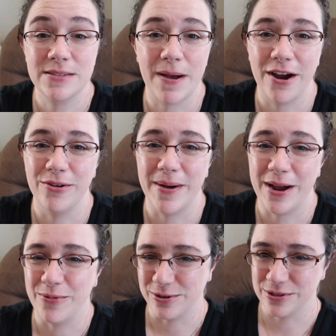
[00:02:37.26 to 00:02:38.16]
inspired
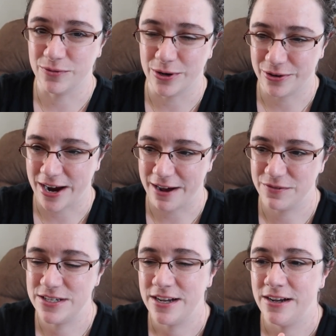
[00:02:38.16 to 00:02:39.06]
by World of
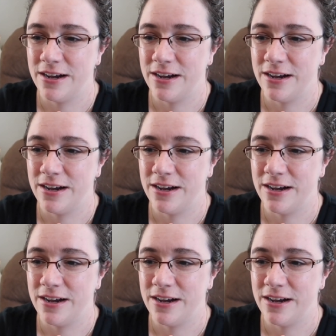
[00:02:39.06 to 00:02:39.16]
Warcraft,